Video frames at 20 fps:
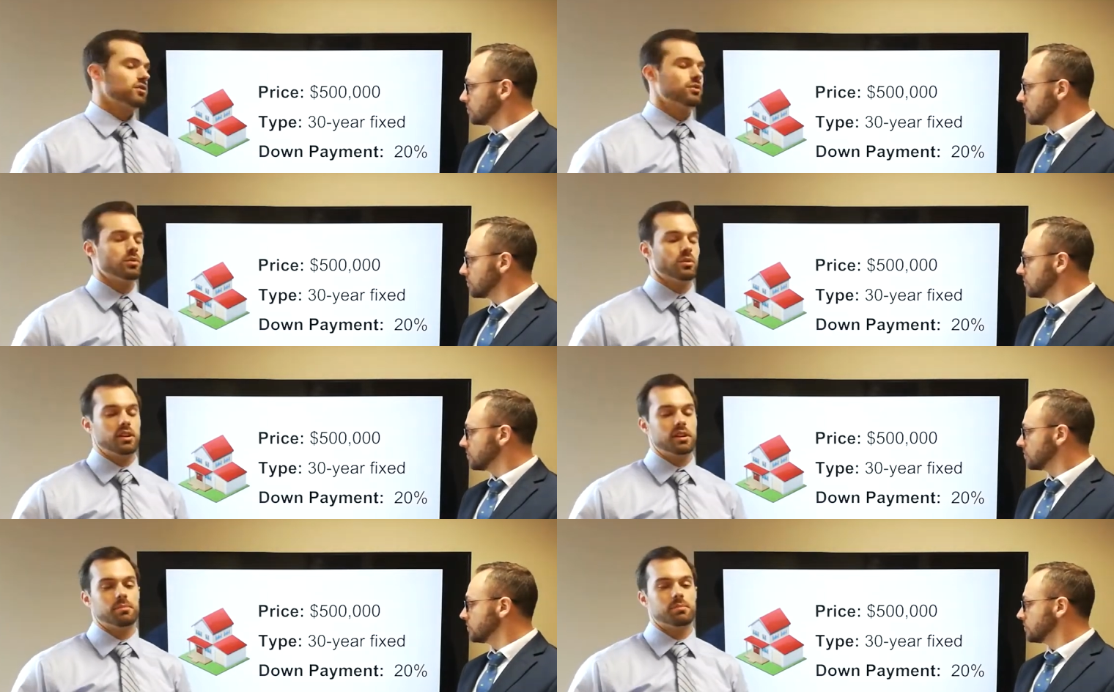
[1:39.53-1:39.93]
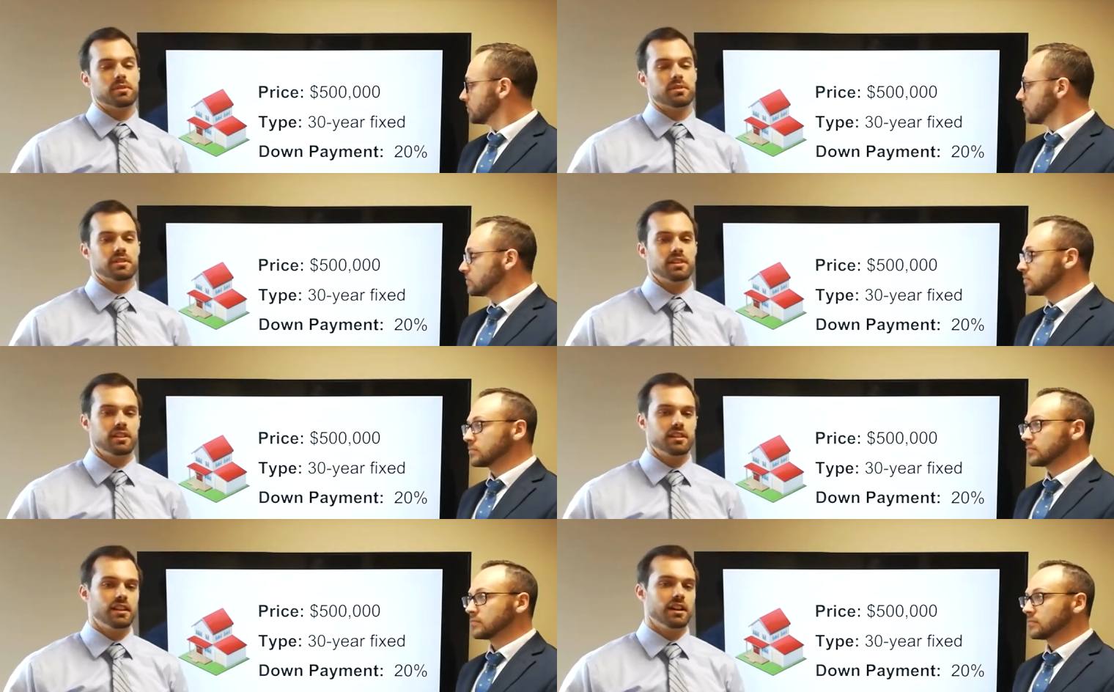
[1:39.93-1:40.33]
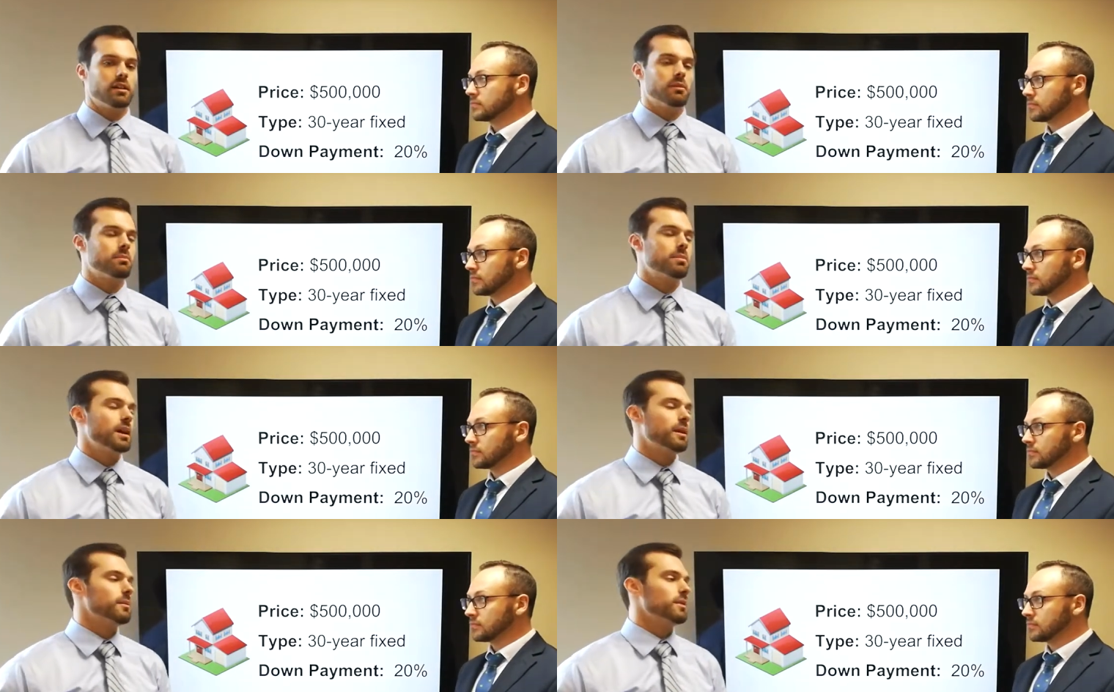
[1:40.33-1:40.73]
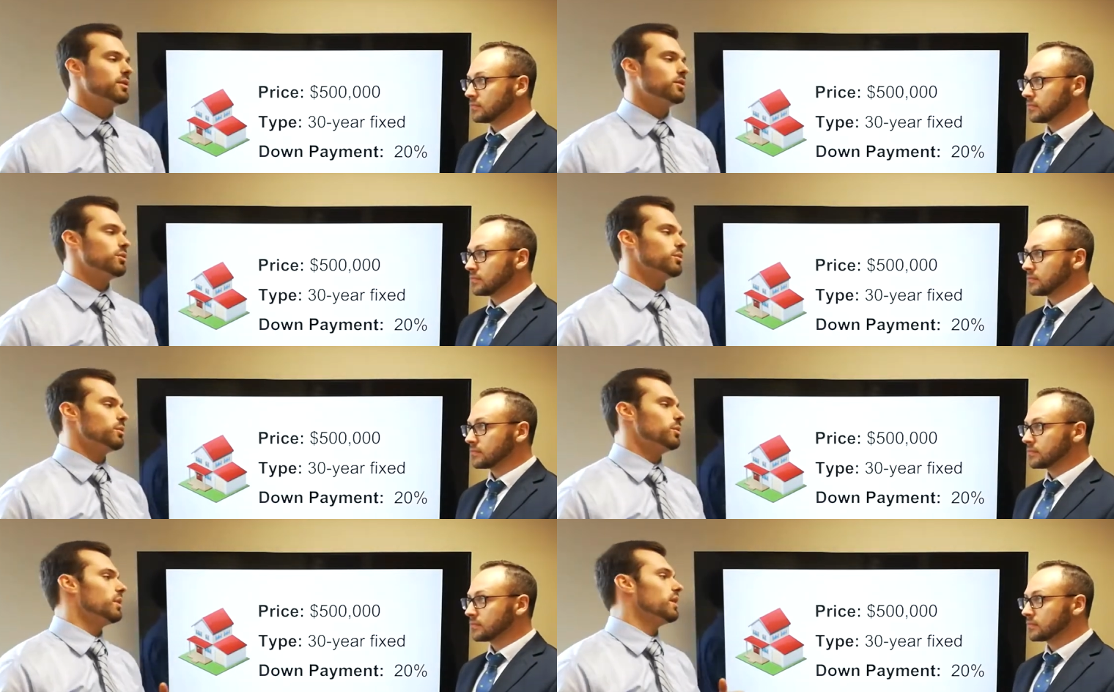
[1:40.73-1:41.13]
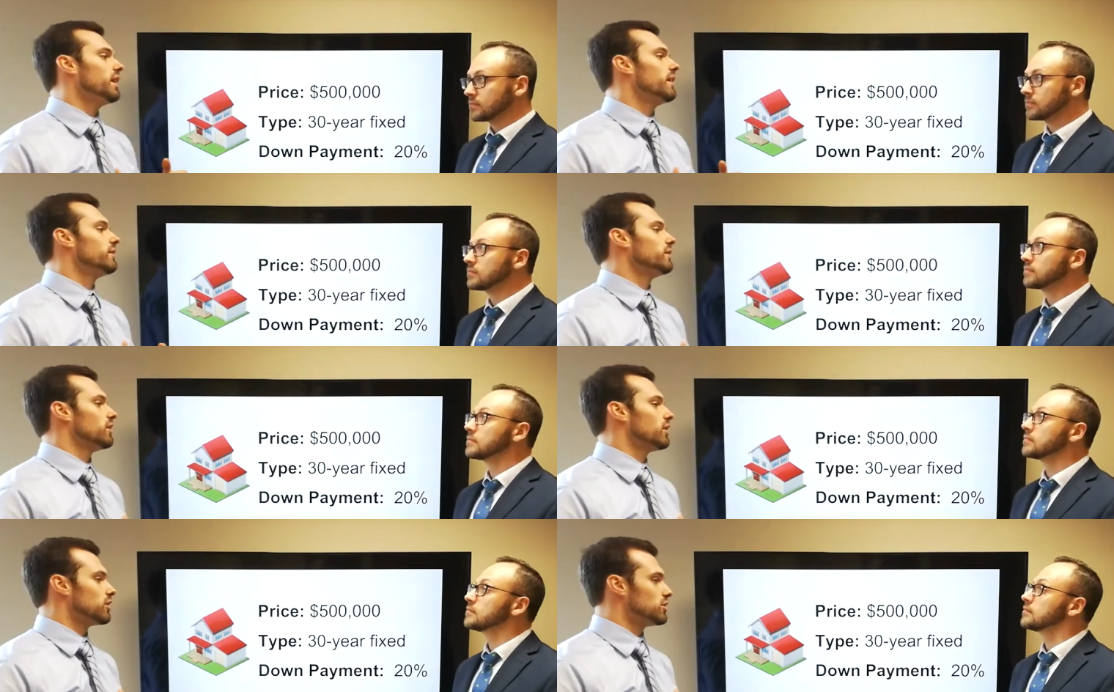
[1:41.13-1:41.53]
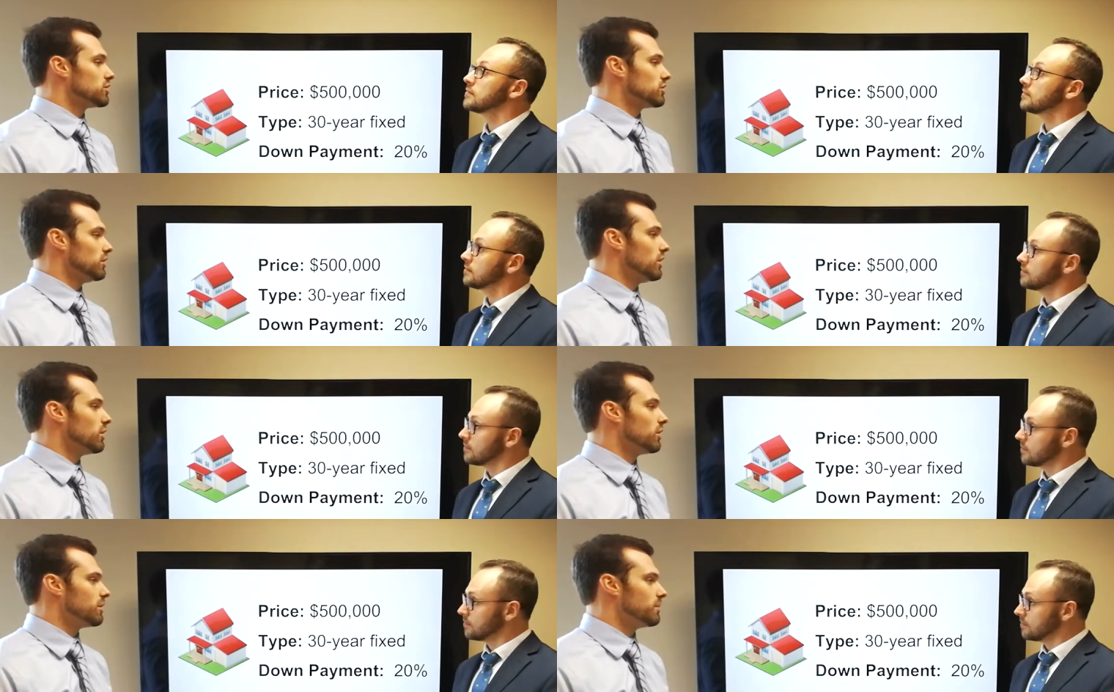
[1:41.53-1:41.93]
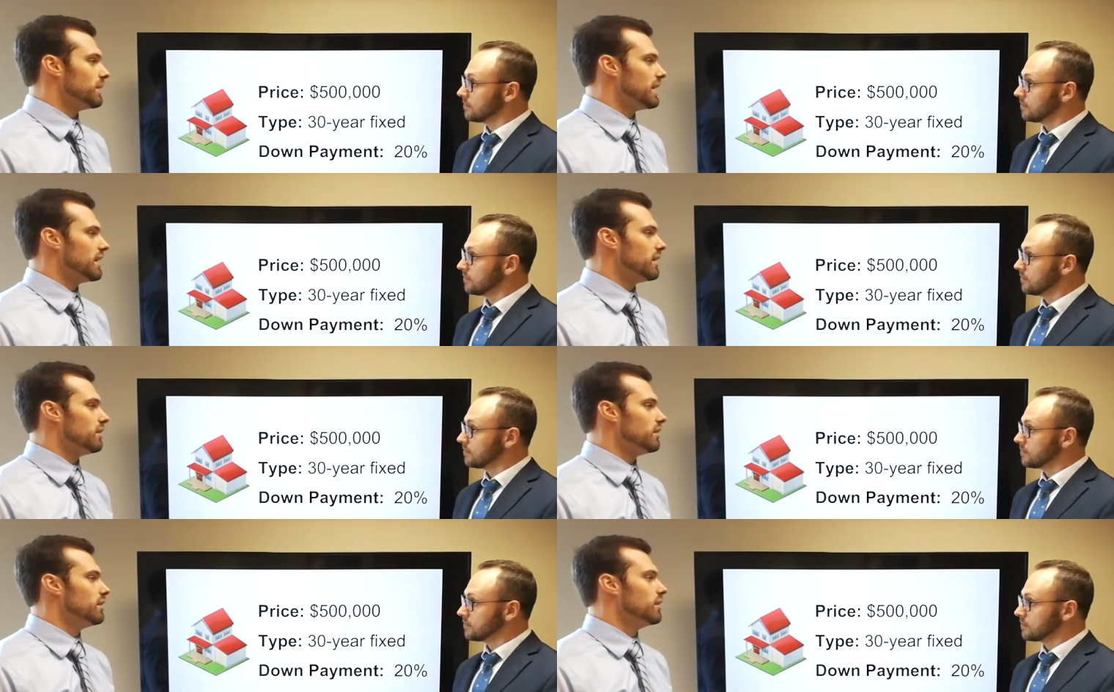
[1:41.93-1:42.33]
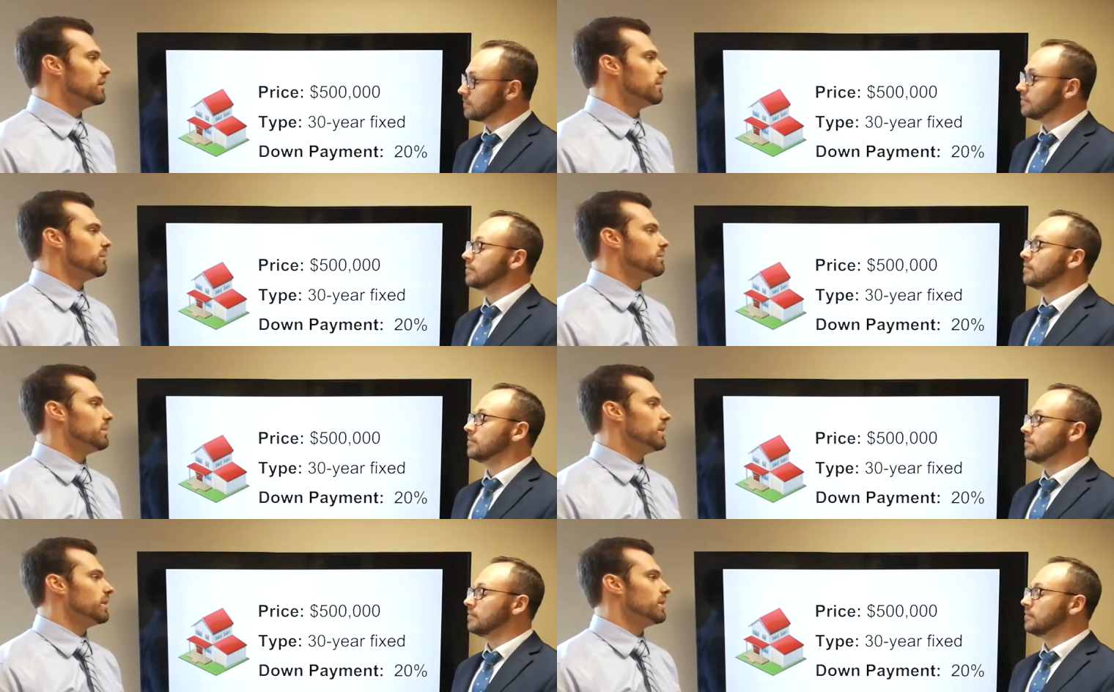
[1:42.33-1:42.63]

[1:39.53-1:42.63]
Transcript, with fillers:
Speaker 1: 20% down payment. So we will have a larger loan amount, mm-hmm.